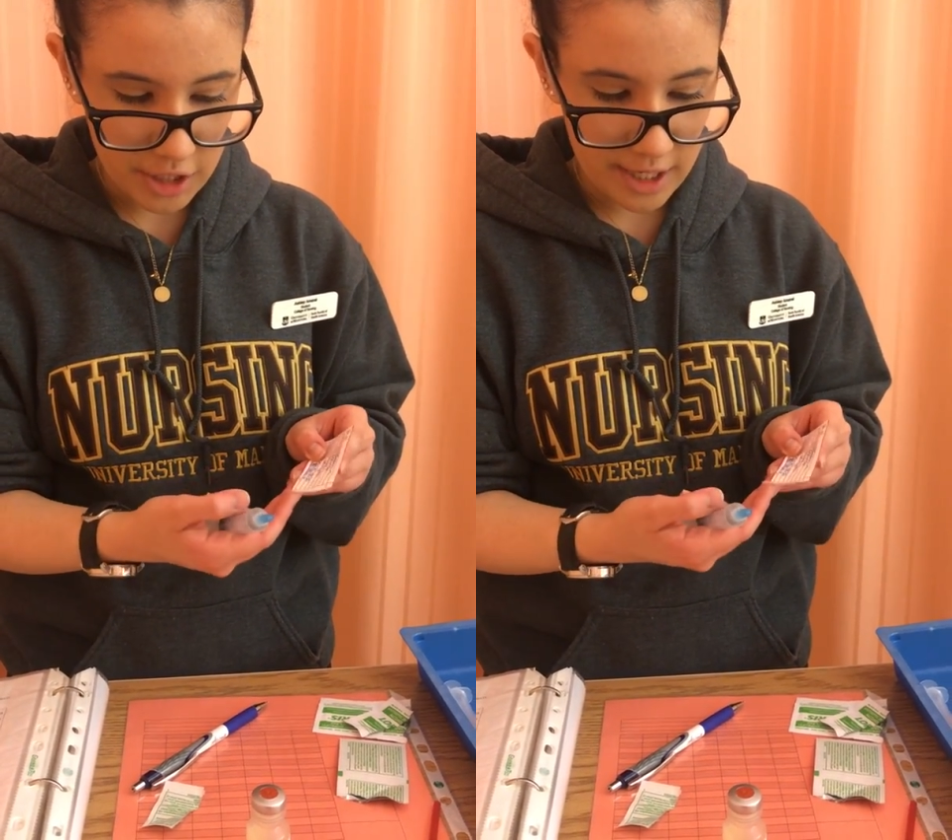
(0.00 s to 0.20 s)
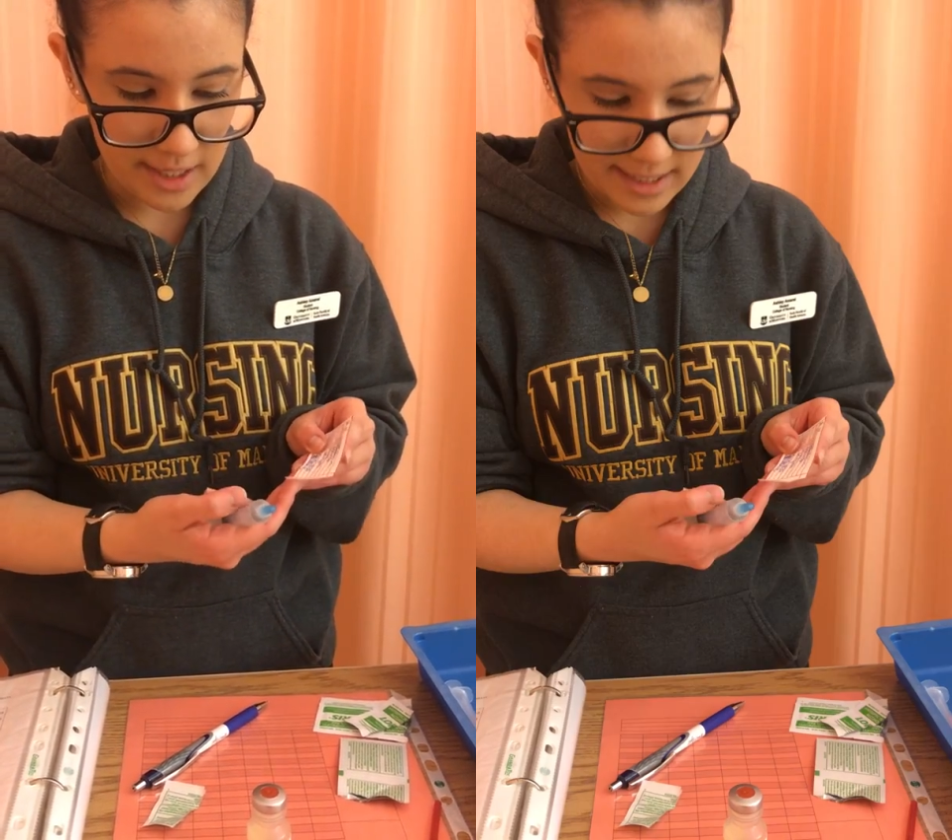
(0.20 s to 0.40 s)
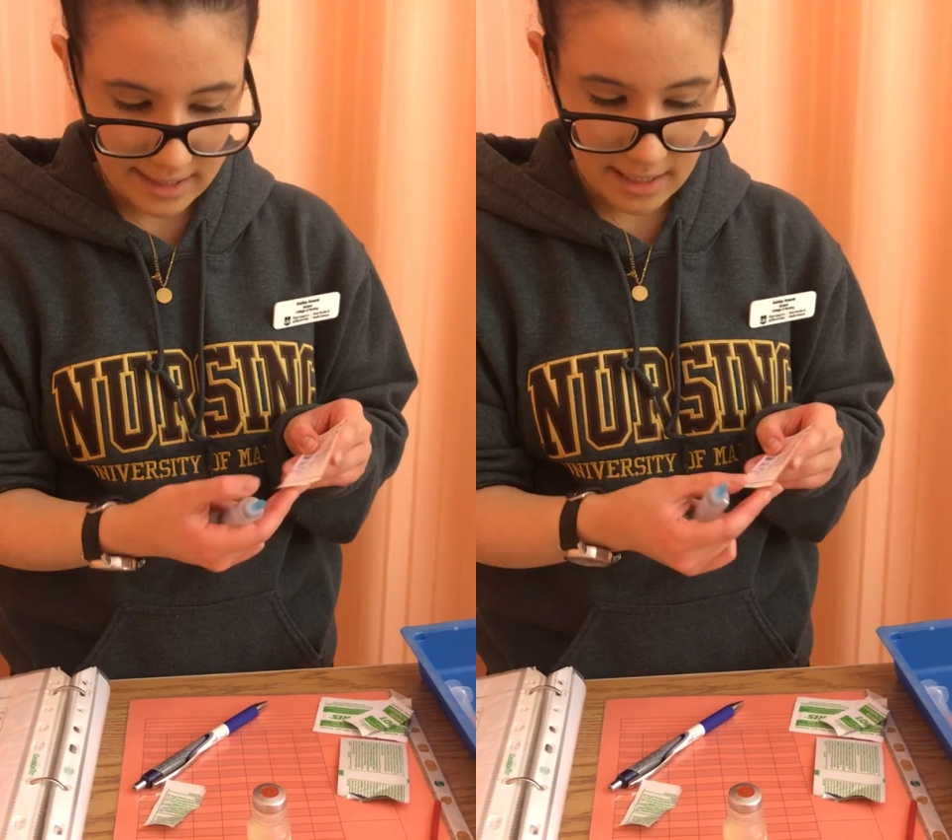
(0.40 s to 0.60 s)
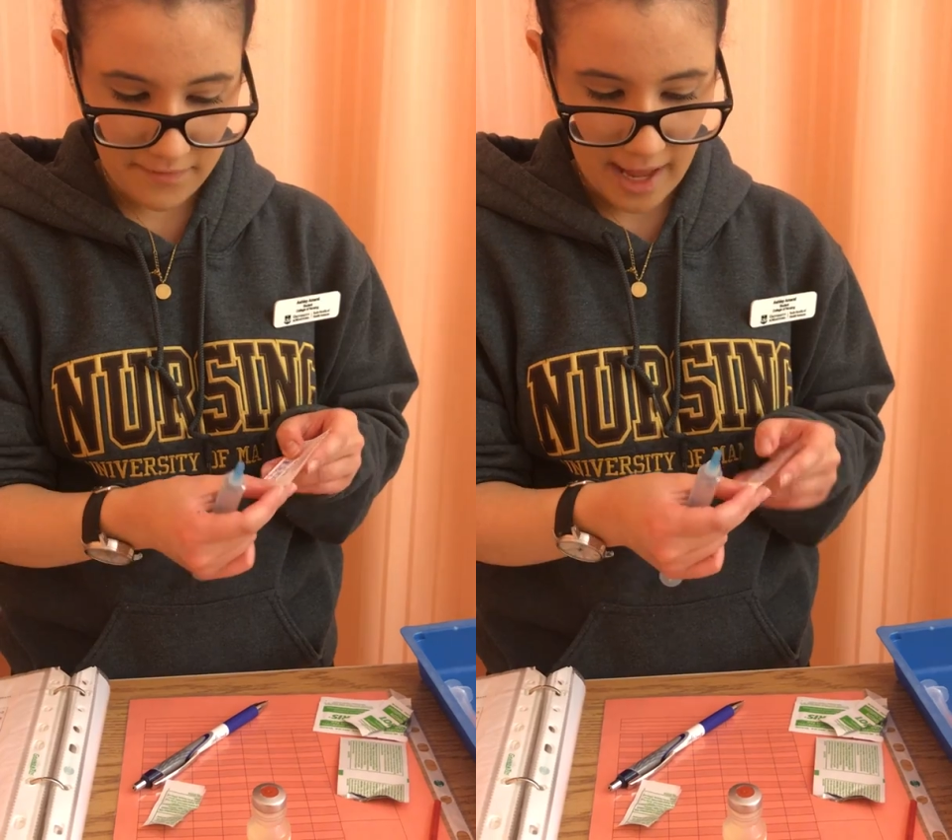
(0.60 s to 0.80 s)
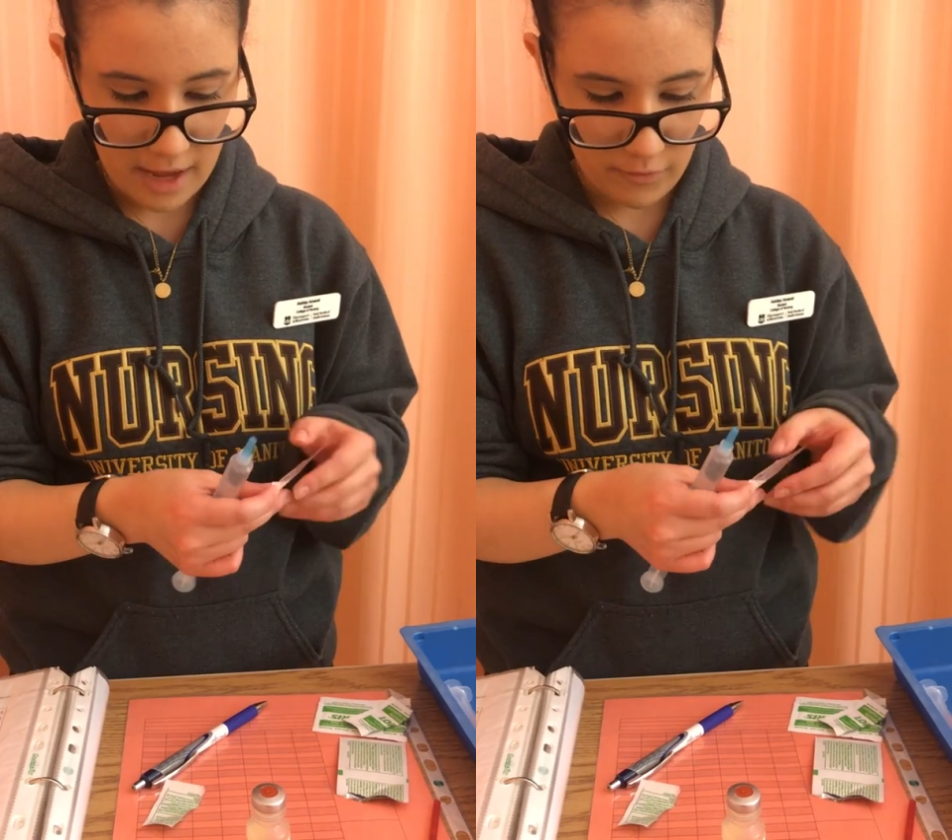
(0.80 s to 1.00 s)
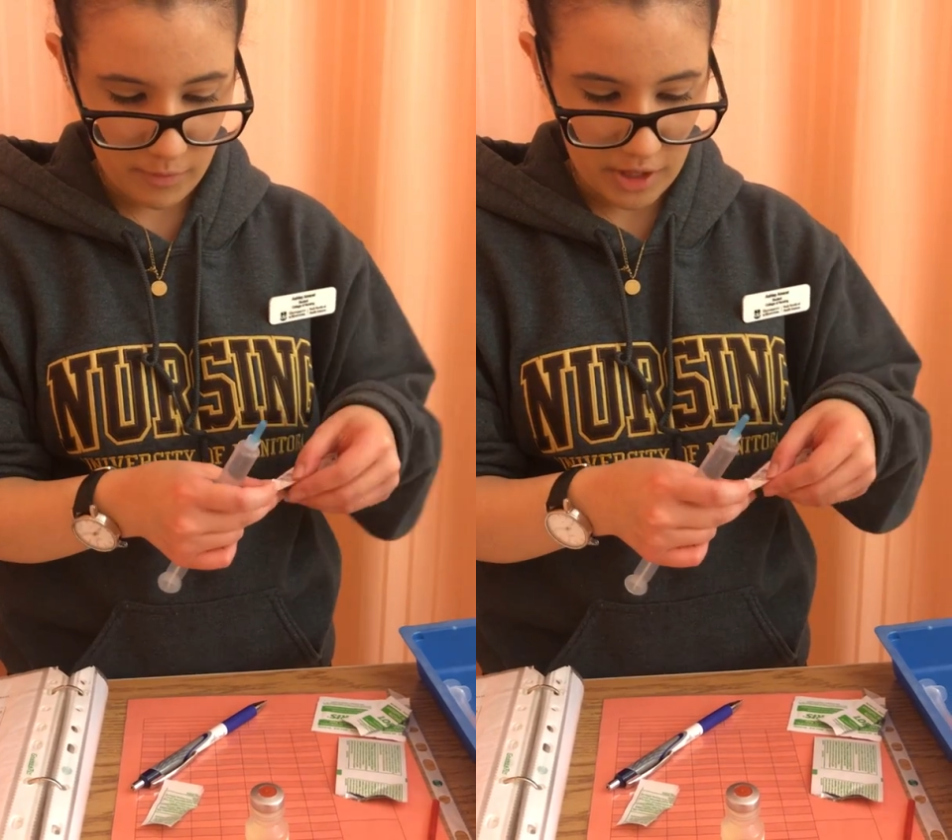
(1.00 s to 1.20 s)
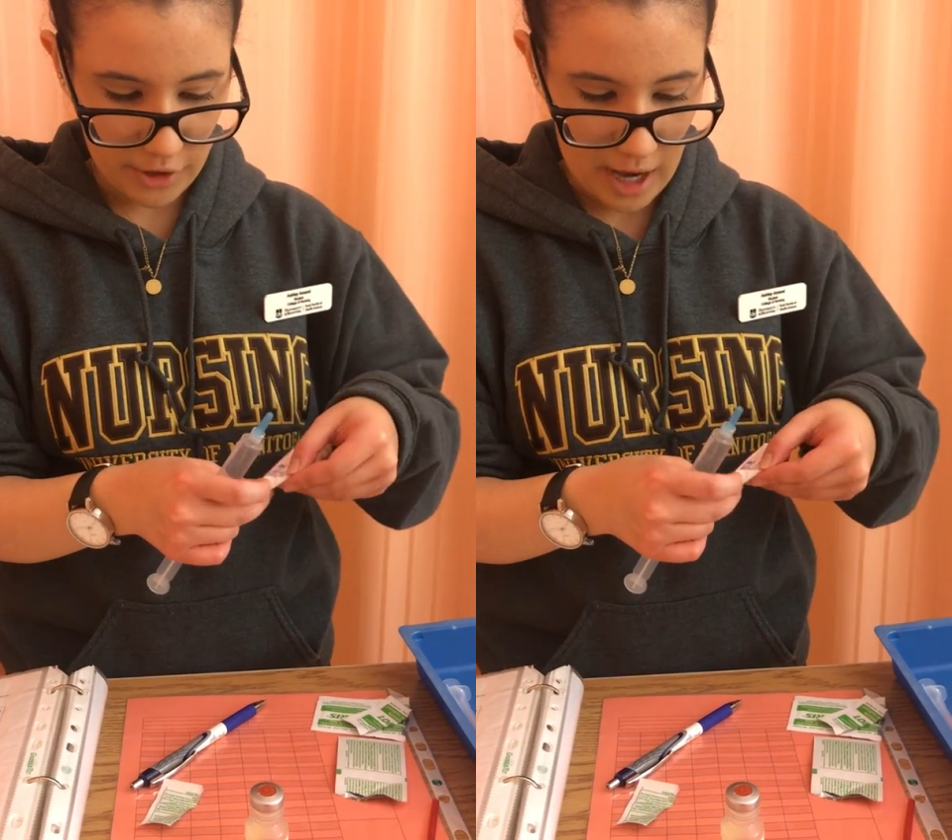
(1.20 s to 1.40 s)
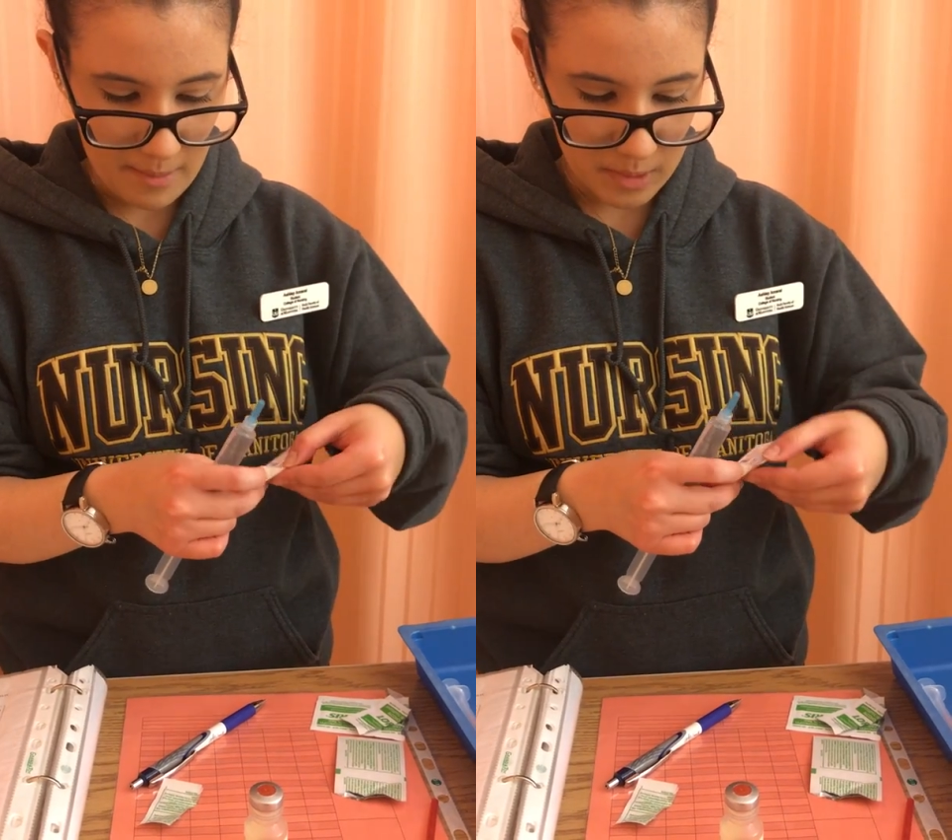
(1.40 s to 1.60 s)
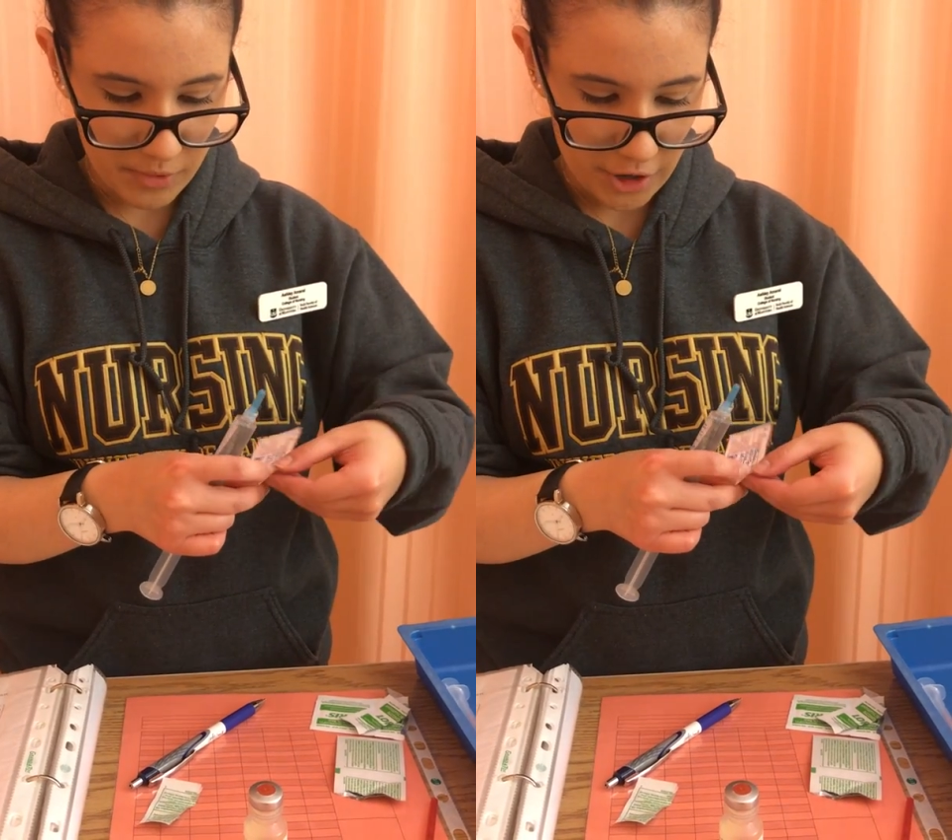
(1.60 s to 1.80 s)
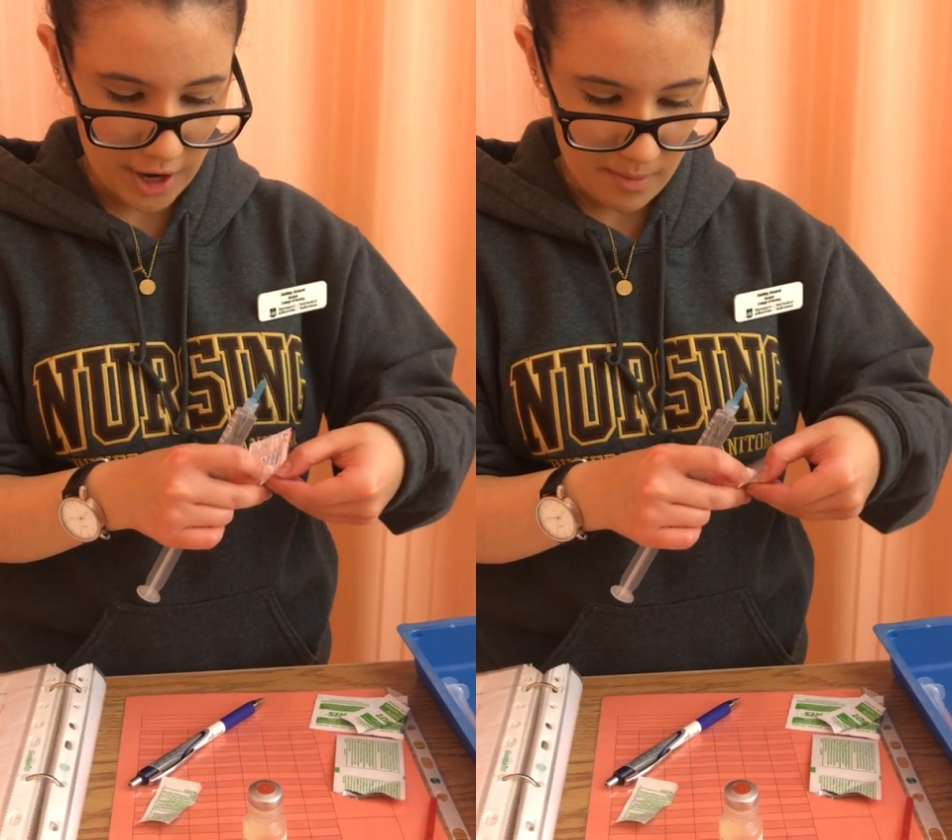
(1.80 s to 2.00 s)
here is 65 milligrams
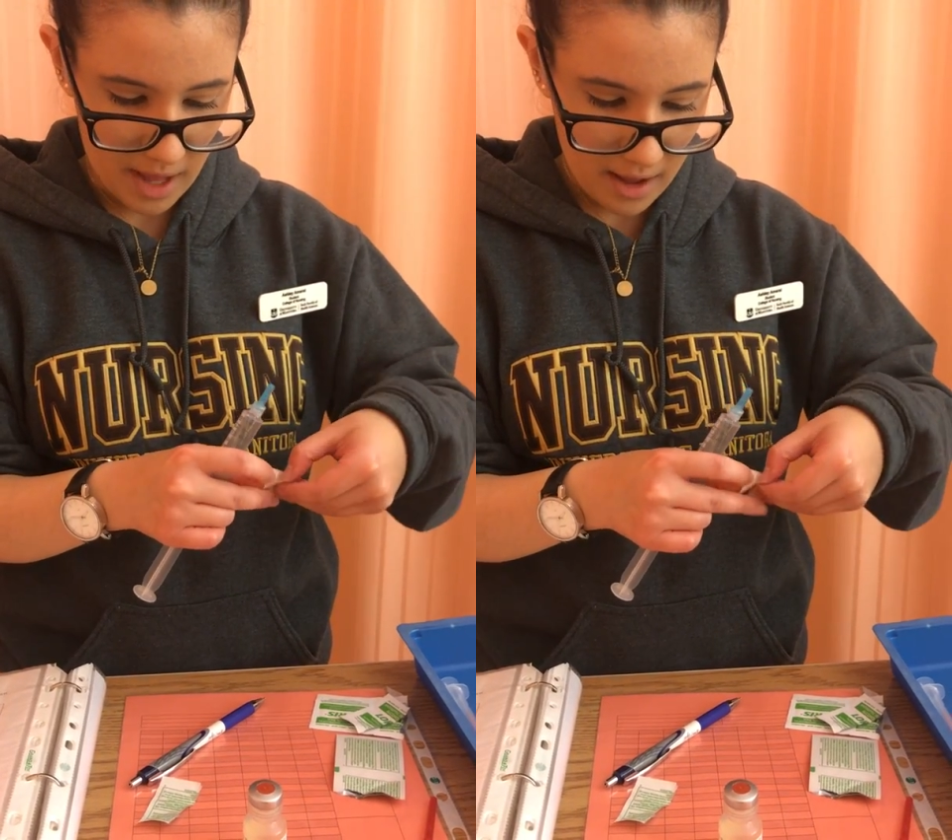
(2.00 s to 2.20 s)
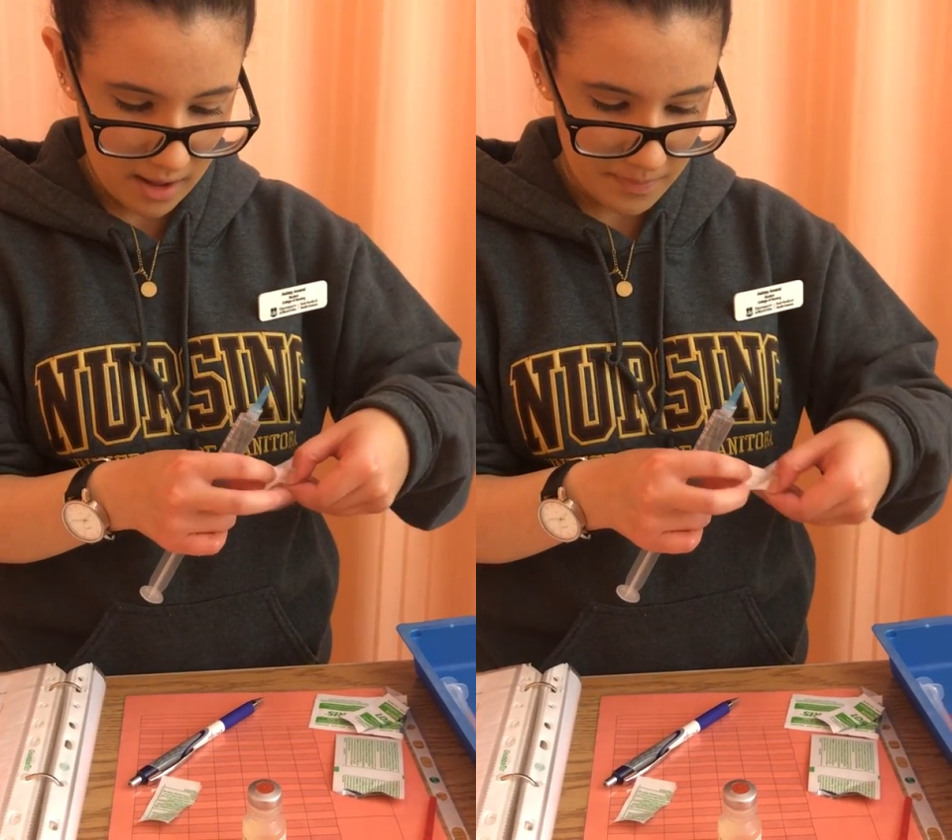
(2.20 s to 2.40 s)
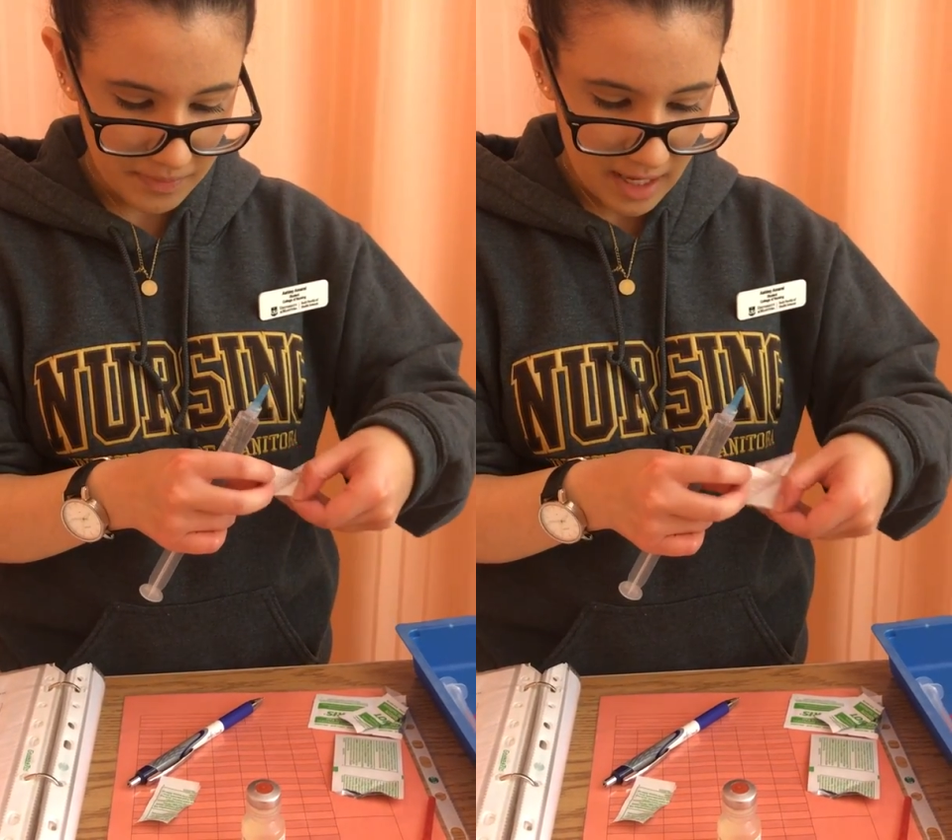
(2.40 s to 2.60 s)
per ml.